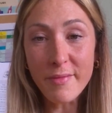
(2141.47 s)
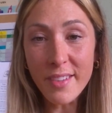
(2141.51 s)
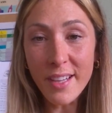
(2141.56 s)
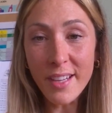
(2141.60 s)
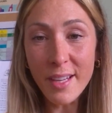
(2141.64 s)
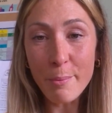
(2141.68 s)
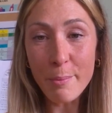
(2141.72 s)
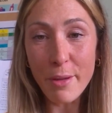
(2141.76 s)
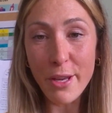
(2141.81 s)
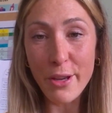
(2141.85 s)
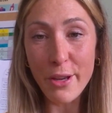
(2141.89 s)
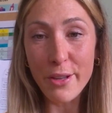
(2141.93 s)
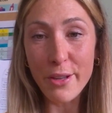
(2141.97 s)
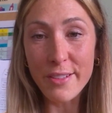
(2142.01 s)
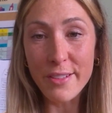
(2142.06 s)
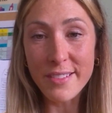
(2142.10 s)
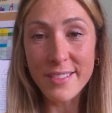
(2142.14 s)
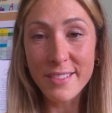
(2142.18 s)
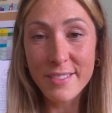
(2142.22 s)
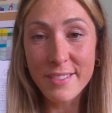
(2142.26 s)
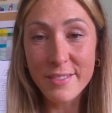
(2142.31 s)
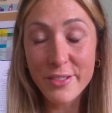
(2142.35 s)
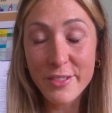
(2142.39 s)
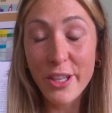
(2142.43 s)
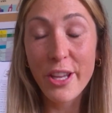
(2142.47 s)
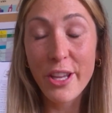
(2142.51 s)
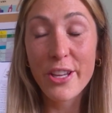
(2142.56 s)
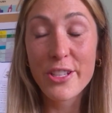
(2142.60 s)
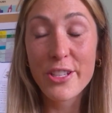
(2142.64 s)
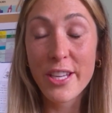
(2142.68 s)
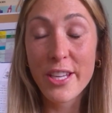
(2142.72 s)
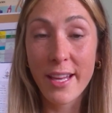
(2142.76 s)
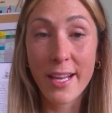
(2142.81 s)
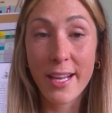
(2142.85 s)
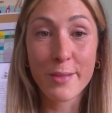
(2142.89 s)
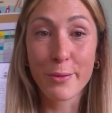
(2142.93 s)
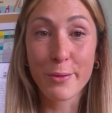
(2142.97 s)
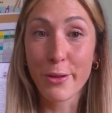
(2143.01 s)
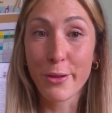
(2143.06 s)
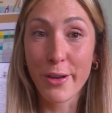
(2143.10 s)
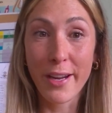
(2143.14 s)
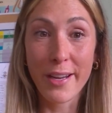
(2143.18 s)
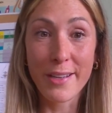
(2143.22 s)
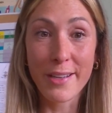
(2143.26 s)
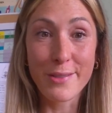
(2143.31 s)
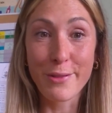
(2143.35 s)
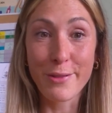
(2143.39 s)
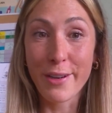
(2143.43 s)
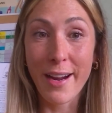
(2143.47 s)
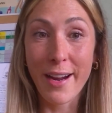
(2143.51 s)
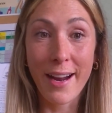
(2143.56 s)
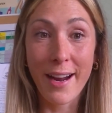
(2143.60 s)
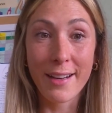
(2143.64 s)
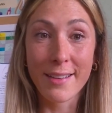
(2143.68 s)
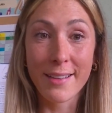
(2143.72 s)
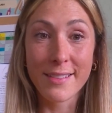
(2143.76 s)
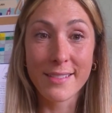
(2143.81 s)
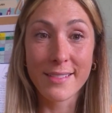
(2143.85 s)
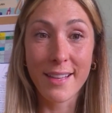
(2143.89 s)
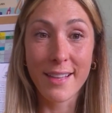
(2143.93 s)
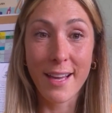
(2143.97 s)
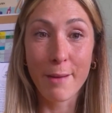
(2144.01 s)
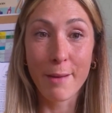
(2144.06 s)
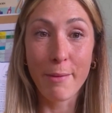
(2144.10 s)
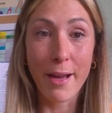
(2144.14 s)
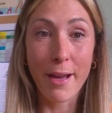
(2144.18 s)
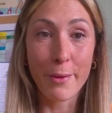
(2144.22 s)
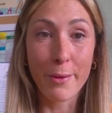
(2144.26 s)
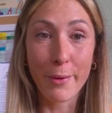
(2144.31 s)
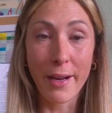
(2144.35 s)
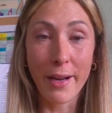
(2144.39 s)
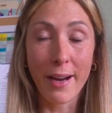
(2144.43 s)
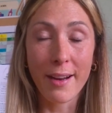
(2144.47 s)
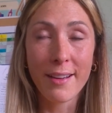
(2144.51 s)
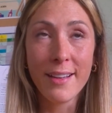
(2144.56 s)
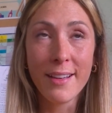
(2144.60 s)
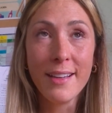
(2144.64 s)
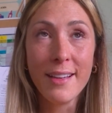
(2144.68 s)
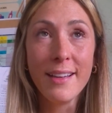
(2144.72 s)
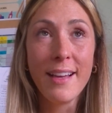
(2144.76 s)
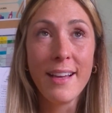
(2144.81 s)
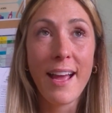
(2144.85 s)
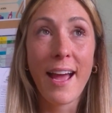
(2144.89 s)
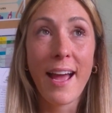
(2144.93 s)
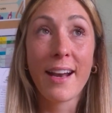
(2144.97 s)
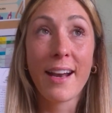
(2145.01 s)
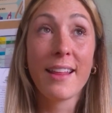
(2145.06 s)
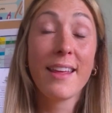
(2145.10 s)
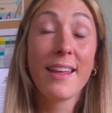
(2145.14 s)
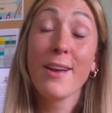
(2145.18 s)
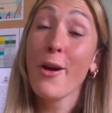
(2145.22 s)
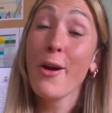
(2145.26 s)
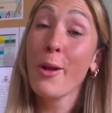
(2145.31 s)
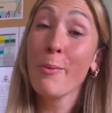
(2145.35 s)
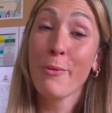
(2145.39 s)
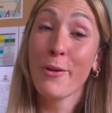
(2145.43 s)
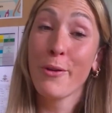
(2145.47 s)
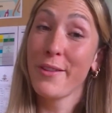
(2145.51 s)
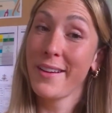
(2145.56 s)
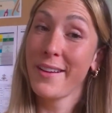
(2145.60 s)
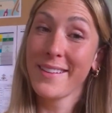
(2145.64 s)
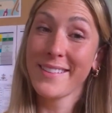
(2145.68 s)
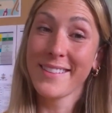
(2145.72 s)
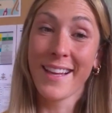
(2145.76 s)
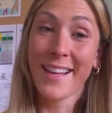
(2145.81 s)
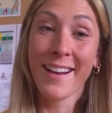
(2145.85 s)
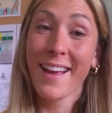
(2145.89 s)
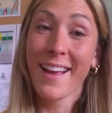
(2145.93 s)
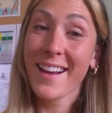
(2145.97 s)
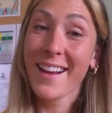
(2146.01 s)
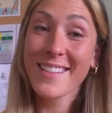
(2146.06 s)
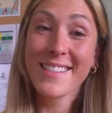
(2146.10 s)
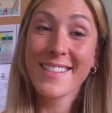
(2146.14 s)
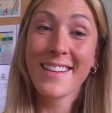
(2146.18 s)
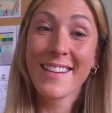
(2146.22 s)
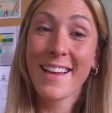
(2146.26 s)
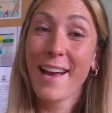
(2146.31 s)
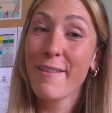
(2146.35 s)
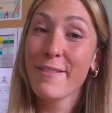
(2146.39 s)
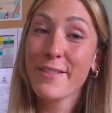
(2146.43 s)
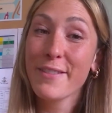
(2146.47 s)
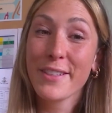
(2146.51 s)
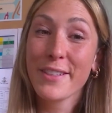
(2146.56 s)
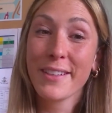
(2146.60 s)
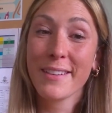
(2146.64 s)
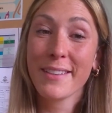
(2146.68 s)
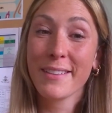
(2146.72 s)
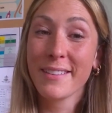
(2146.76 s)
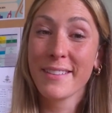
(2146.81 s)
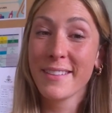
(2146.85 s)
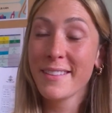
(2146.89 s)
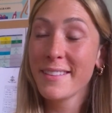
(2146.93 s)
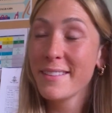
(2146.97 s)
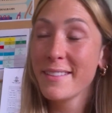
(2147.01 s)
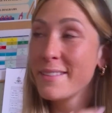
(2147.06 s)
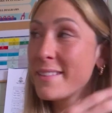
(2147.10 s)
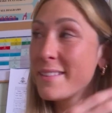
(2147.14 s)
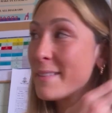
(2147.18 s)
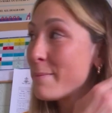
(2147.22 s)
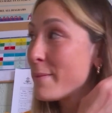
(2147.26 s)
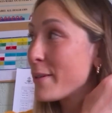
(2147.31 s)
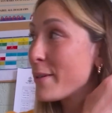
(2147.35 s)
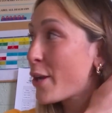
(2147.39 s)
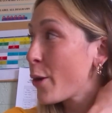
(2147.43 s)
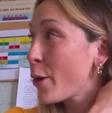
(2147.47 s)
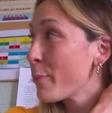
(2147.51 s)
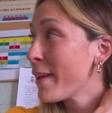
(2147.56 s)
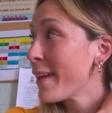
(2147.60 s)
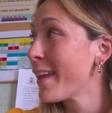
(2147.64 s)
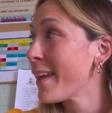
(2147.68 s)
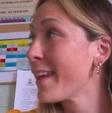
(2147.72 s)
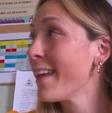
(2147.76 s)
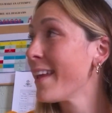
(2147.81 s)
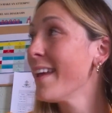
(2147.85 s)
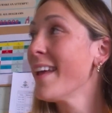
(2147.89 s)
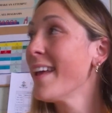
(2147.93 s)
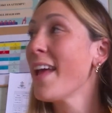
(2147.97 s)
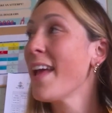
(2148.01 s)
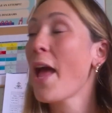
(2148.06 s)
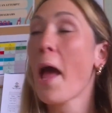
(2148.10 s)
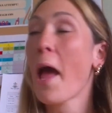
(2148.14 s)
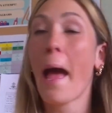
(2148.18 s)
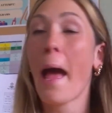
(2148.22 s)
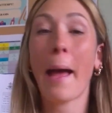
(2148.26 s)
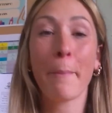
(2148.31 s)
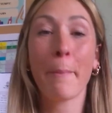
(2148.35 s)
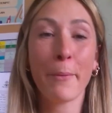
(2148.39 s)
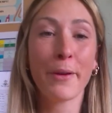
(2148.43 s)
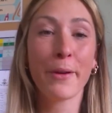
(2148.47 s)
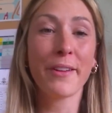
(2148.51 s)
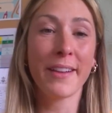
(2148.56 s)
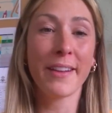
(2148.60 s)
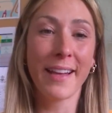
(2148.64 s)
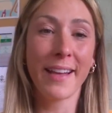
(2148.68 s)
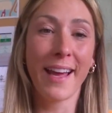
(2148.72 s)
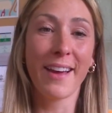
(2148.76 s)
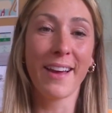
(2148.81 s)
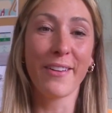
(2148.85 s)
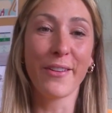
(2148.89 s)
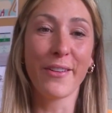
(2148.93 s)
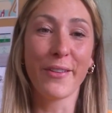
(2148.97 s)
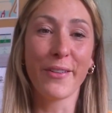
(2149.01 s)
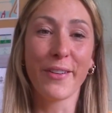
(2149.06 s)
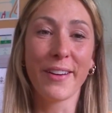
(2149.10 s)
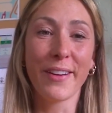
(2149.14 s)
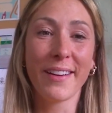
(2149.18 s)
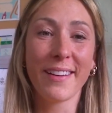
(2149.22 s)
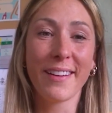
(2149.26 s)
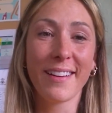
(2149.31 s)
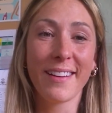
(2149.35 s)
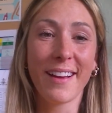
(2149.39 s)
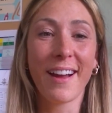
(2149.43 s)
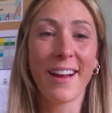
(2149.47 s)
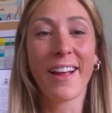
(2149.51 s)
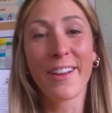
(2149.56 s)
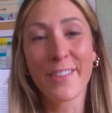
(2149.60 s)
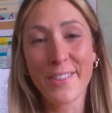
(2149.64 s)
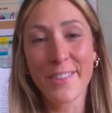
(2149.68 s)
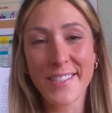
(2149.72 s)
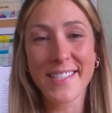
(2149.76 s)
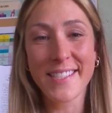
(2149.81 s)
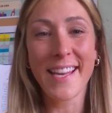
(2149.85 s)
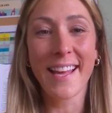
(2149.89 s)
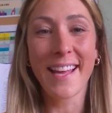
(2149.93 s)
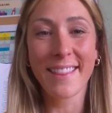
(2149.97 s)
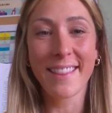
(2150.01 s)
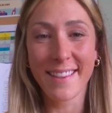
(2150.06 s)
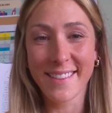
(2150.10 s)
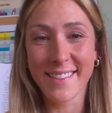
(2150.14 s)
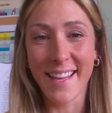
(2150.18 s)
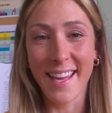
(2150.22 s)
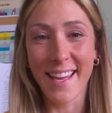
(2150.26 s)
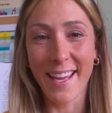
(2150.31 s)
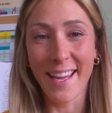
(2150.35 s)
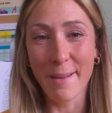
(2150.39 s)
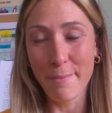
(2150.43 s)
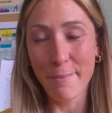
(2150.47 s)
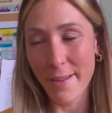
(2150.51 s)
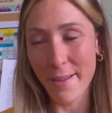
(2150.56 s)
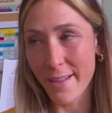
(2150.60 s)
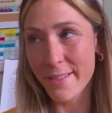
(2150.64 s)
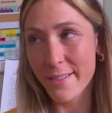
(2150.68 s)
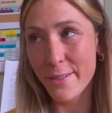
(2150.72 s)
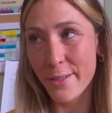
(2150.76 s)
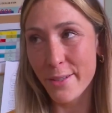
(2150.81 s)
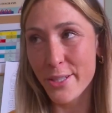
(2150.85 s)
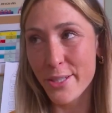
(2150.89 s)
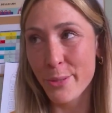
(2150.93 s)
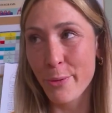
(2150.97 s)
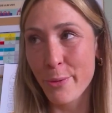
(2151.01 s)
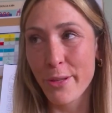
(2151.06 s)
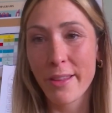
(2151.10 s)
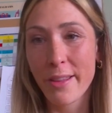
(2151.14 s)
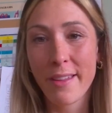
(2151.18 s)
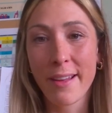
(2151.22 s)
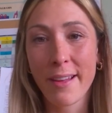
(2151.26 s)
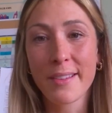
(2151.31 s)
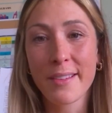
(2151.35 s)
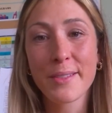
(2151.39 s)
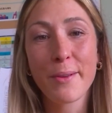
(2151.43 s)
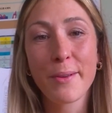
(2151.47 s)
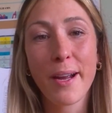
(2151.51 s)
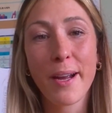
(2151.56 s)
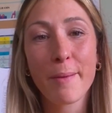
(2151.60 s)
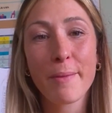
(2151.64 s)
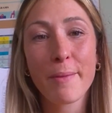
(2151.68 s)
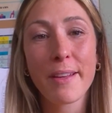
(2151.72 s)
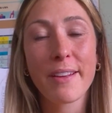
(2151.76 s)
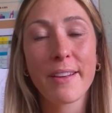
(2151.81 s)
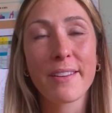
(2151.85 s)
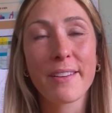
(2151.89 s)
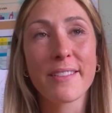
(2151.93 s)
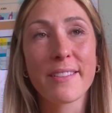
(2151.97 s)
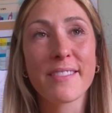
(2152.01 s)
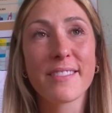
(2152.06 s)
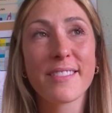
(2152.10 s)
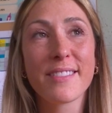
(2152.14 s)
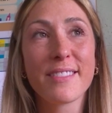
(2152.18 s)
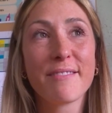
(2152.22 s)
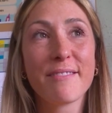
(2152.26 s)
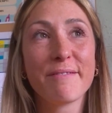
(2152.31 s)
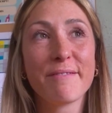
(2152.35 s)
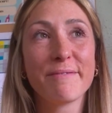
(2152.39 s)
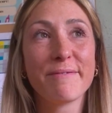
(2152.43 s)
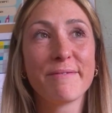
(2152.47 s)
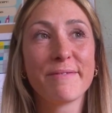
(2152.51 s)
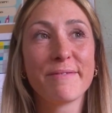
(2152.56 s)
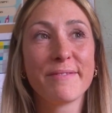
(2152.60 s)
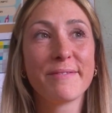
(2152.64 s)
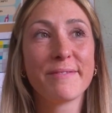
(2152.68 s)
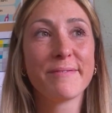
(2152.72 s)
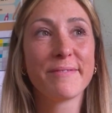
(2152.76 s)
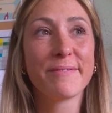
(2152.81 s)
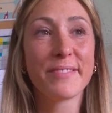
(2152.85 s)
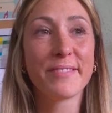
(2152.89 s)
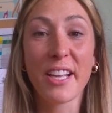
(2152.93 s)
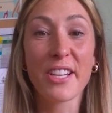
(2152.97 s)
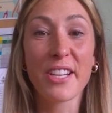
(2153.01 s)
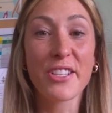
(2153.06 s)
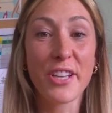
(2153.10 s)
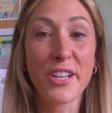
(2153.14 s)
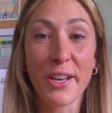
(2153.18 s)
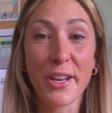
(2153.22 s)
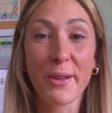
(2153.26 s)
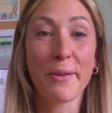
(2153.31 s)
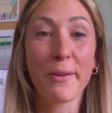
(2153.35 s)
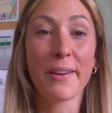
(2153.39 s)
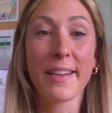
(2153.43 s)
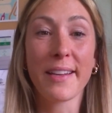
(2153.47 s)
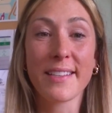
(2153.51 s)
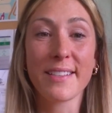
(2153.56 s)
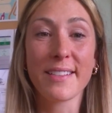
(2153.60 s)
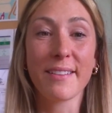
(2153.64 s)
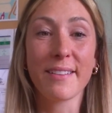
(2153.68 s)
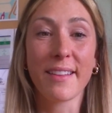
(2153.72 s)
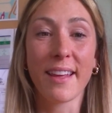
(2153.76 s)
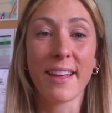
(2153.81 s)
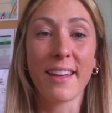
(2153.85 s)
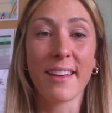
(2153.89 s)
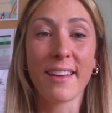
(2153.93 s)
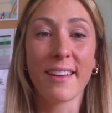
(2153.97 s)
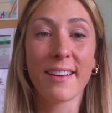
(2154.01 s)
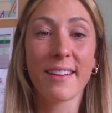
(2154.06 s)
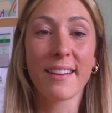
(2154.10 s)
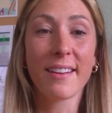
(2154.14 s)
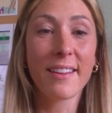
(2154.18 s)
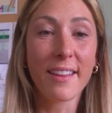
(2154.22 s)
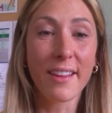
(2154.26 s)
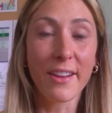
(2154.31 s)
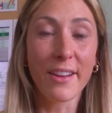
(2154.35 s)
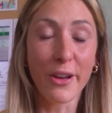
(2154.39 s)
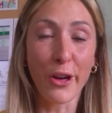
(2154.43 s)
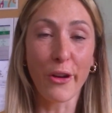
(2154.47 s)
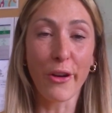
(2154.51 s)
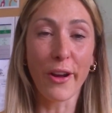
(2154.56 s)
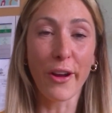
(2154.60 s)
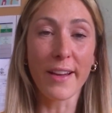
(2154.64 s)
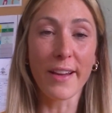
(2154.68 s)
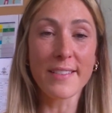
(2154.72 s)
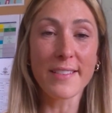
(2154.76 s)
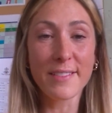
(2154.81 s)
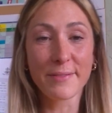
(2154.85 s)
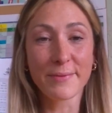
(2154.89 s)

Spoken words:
Because she thinks we're great, regardless how bad we are. And I think all mothers, and actually after becoming a mother now, I understand the saying, be as good as your mother thinks you are, because they genuinely do think that you're great.